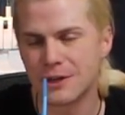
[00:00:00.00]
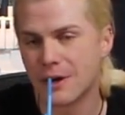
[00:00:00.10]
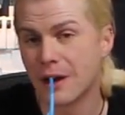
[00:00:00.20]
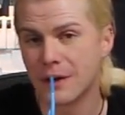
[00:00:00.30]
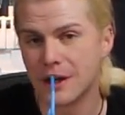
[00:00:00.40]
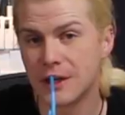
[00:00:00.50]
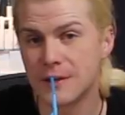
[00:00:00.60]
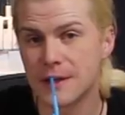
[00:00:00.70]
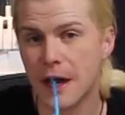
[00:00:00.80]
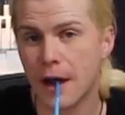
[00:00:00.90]
be drunk when you
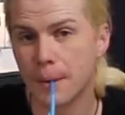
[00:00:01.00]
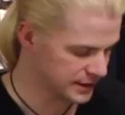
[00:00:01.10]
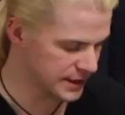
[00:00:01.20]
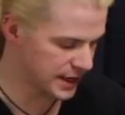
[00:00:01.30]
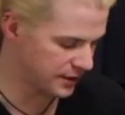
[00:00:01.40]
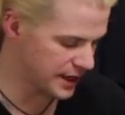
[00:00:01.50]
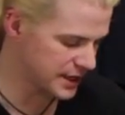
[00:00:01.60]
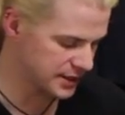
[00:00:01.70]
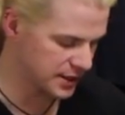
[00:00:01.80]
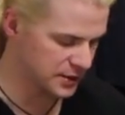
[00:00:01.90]
do so. It's not a great
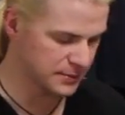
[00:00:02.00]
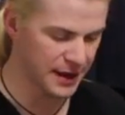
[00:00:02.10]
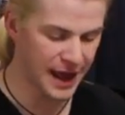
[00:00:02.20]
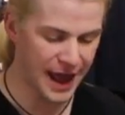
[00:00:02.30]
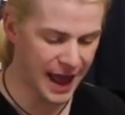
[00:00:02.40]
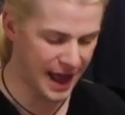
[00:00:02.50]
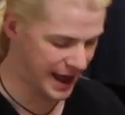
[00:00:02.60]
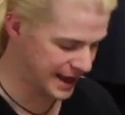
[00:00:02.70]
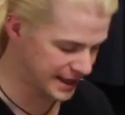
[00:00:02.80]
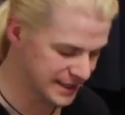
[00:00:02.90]
excuse, but
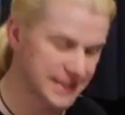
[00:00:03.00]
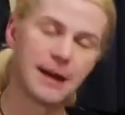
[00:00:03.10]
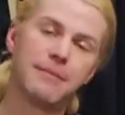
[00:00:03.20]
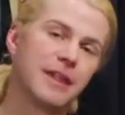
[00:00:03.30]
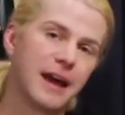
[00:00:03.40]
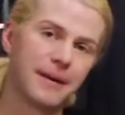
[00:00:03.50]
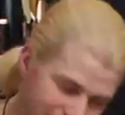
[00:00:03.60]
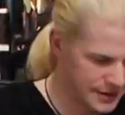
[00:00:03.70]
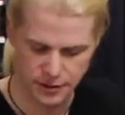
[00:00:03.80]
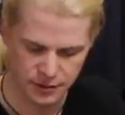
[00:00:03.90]
hey, it's something.